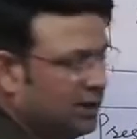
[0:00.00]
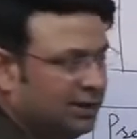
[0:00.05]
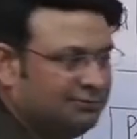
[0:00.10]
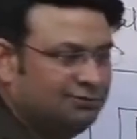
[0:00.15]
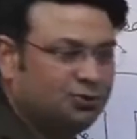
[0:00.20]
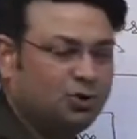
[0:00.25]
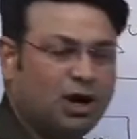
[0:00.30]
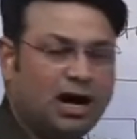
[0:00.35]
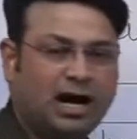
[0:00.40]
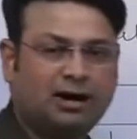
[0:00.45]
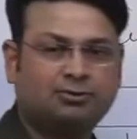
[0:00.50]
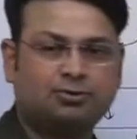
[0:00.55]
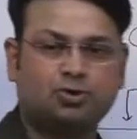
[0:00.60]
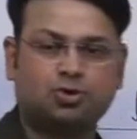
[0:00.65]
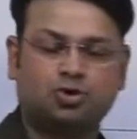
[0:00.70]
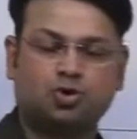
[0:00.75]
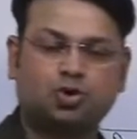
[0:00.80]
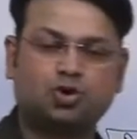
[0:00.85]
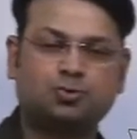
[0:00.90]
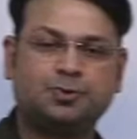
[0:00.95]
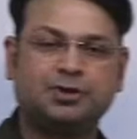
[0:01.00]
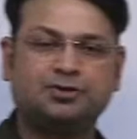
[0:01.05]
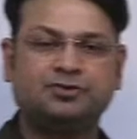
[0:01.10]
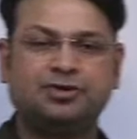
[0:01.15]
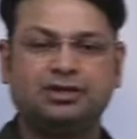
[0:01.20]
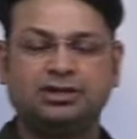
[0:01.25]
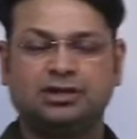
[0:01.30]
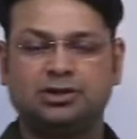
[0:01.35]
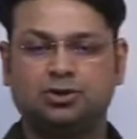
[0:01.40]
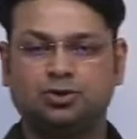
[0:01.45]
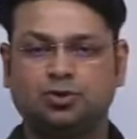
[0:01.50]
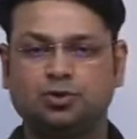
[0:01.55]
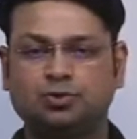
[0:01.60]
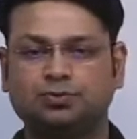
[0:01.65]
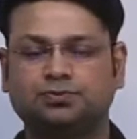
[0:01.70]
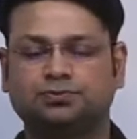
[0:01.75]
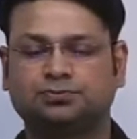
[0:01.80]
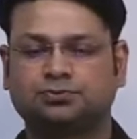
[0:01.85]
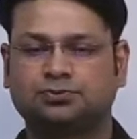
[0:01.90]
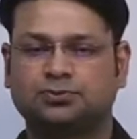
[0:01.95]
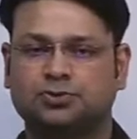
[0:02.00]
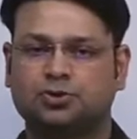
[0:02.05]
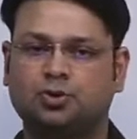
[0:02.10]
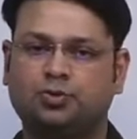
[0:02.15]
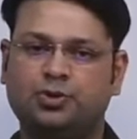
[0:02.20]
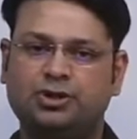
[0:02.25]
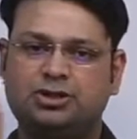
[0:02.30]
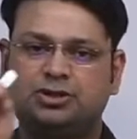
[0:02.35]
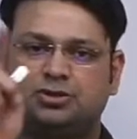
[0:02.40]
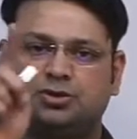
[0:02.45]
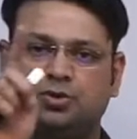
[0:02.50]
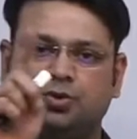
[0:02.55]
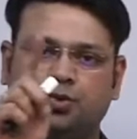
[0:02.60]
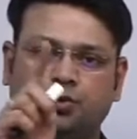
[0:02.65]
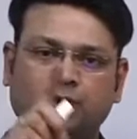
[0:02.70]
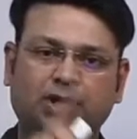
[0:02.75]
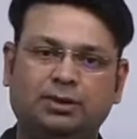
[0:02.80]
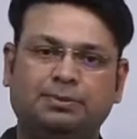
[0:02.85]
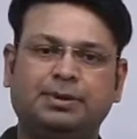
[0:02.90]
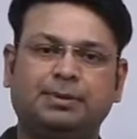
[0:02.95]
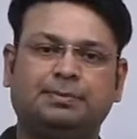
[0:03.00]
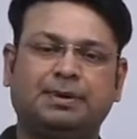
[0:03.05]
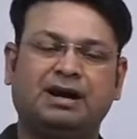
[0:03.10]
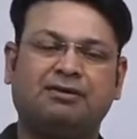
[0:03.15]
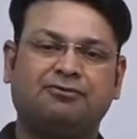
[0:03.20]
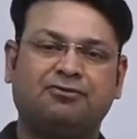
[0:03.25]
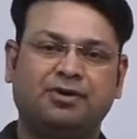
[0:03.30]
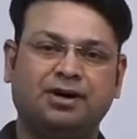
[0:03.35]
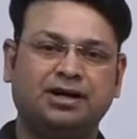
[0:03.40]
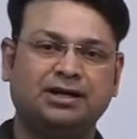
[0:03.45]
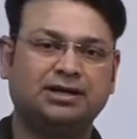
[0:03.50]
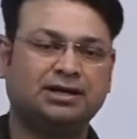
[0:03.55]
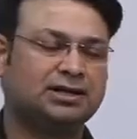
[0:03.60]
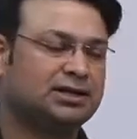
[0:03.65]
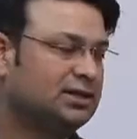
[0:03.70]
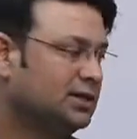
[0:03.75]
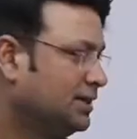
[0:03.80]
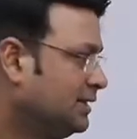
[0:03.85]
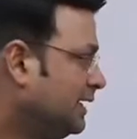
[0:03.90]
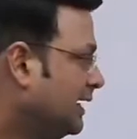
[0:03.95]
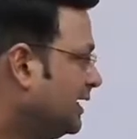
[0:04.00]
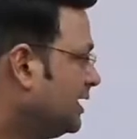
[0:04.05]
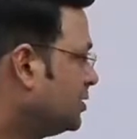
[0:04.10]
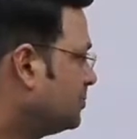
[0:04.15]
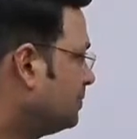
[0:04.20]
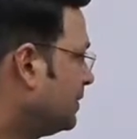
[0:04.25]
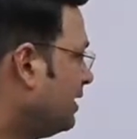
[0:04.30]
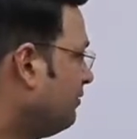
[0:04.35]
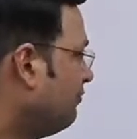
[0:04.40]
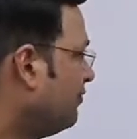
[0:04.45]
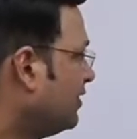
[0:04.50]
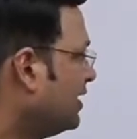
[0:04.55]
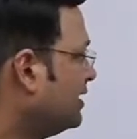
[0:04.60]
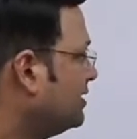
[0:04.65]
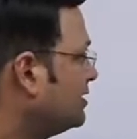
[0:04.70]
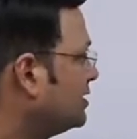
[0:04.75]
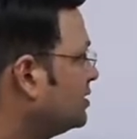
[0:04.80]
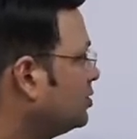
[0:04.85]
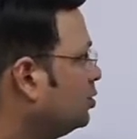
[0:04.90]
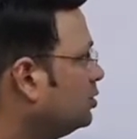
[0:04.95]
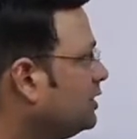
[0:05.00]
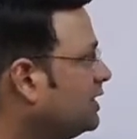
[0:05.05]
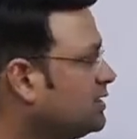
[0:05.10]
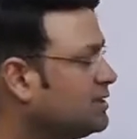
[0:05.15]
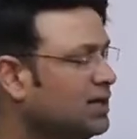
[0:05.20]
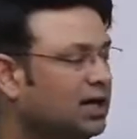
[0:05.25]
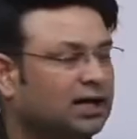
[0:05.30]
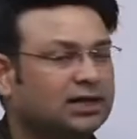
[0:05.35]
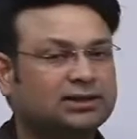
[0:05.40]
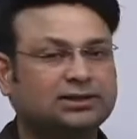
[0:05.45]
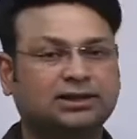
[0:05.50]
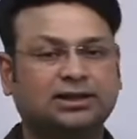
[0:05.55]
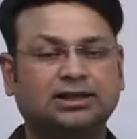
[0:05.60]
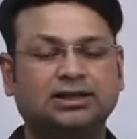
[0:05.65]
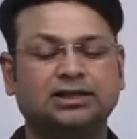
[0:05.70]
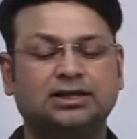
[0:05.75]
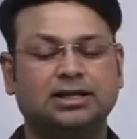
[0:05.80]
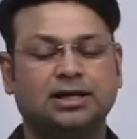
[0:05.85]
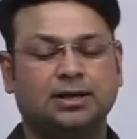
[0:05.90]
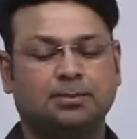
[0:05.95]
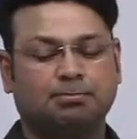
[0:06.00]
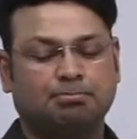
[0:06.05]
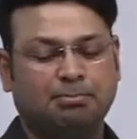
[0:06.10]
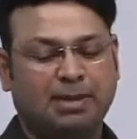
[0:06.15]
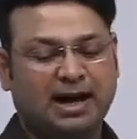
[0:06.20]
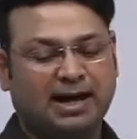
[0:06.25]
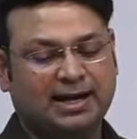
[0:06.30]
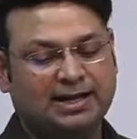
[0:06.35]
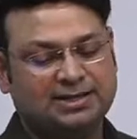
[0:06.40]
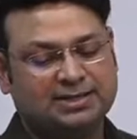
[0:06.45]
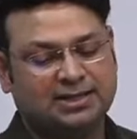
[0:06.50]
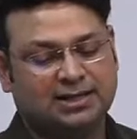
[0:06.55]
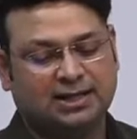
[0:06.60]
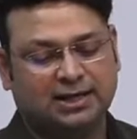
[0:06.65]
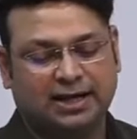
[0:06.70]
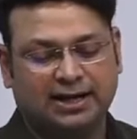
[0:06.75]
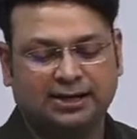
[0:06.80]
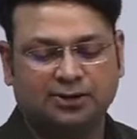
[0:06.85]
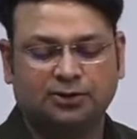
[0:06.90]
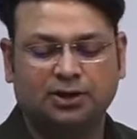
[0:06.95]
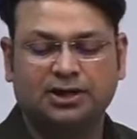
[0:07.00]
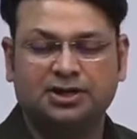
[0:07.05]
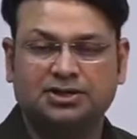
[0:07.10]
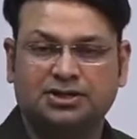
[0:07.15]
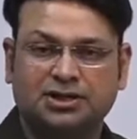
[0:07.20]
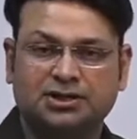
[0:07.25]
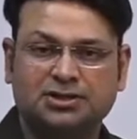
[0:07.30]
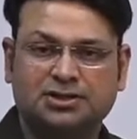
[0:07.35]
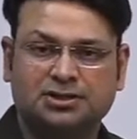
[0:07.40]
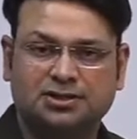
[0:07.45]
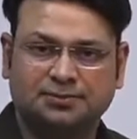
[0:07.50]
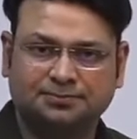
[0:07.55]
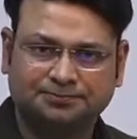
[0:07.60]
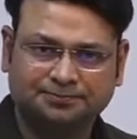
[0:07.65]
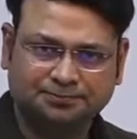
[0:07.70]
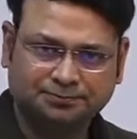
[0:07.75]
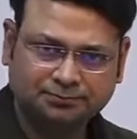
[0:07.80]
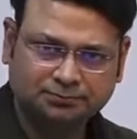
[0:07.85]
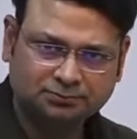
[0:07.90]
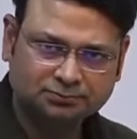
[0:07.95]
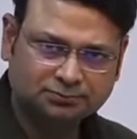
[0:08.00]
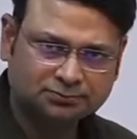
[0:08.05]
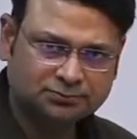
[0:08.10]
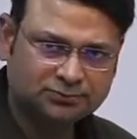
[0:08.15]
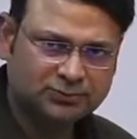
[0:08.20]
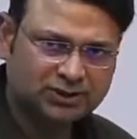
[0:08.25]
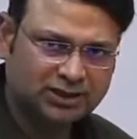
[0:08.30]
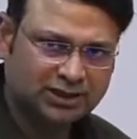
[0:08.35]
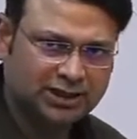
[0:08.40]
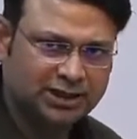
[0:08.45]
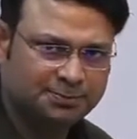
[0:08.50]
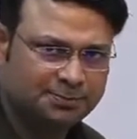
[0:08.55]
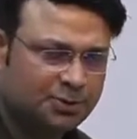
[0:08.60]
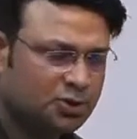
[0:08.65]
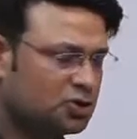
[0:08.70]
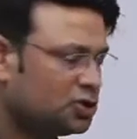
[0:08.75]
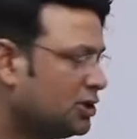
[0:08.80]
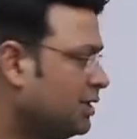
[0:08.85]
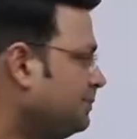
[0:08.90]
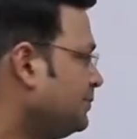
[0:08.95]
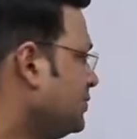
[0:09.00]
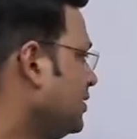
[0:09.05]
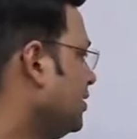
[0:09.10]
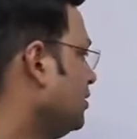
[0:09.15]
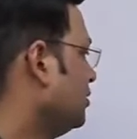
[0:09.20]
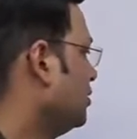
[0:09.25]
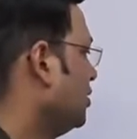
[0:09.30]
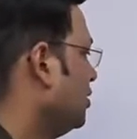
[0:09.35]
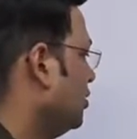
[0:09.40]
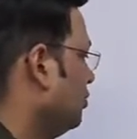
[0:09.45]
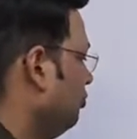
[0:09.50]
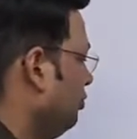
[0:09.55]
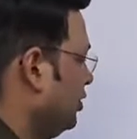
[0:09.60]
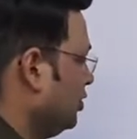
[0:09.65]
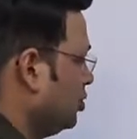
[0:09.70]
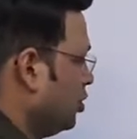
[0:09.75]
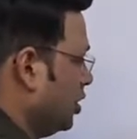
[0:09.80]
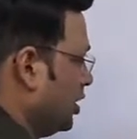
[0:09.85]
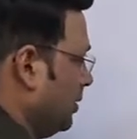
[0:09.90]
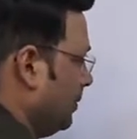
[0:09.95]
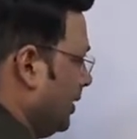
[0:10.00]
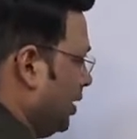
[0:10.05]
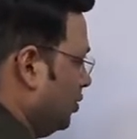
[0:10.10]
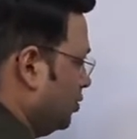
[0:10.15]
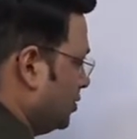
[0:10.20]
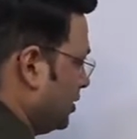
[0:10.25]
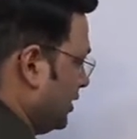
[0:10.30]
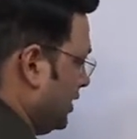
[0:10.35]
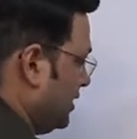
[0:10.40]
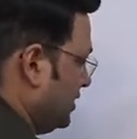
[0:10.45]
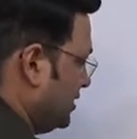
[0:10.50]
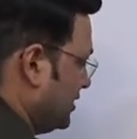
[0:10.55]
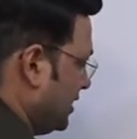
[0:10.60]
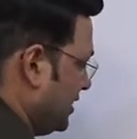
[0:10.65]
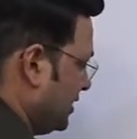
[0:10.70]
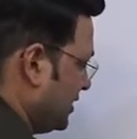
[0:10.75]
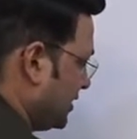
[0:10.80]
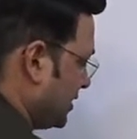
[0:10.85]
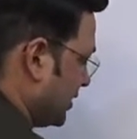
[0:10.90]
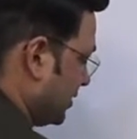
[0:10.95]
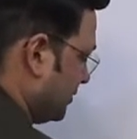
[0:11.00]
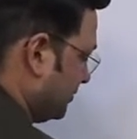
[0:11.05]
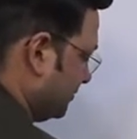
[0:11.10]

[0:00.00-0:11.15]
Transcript: If you have to choose between the two, so which will be preferred, that is preference. So these are the marriage regulations. In prescription, we talk about incest,